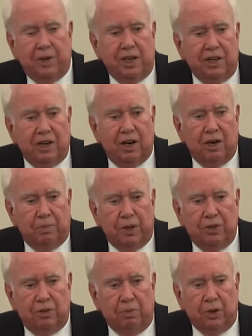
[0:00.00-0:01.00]
and he hired a
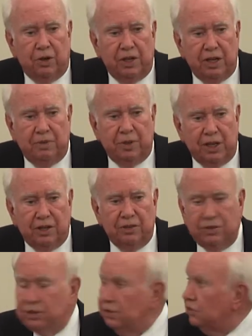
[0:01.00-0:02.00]
bunch of
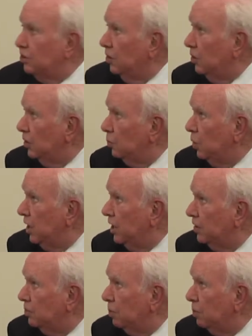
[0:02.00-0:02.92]
Bohemians, and so it went.